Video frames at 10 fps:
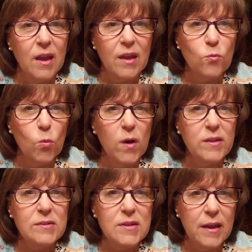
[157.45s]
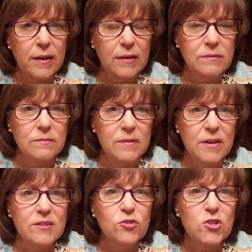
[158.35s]
And one day,
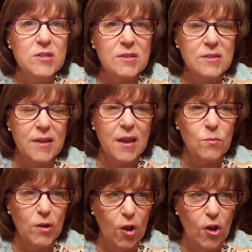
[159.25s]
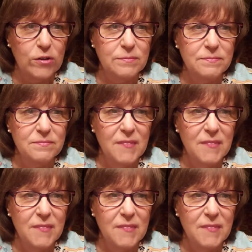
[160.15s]
Jesus came along,